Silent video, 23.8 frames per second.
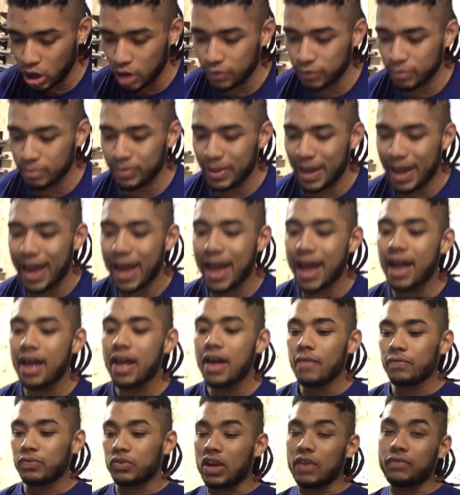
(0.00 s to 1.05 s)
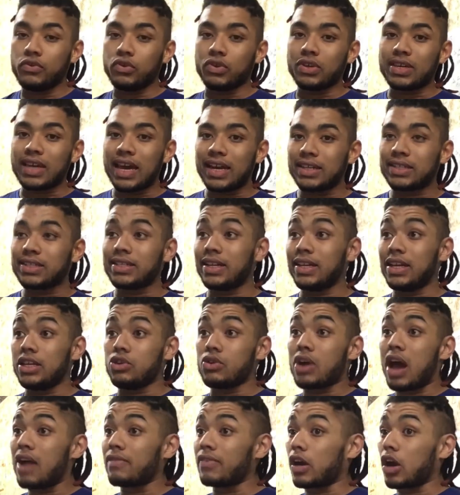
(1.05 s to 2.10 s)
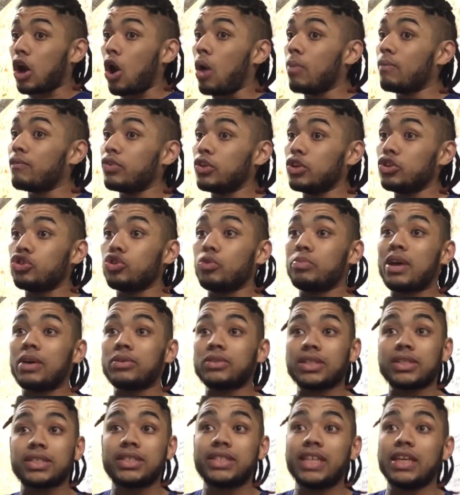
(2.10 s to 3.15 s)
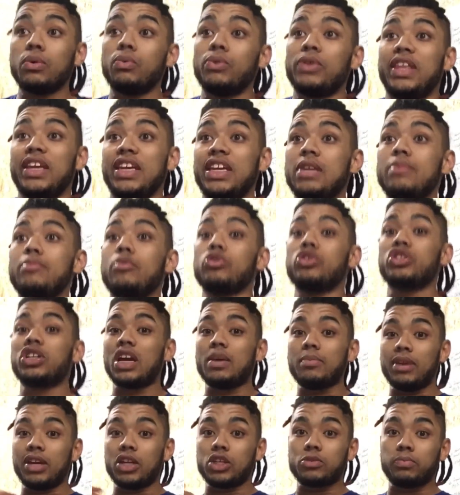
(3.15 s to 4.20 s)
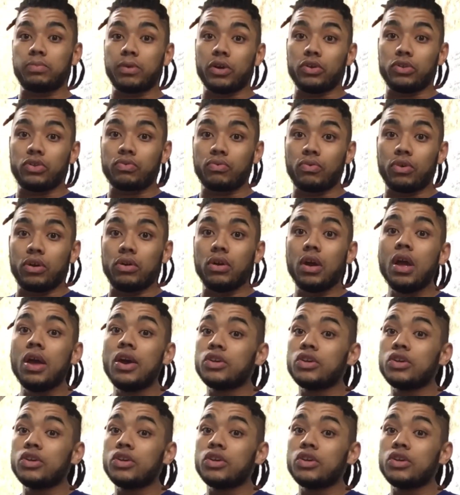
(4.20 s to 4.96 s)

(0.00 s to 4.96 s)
go from there, that if you can get it to the knee, you have that confidence, you'll be able to stick with it, keep your shape, and explode through.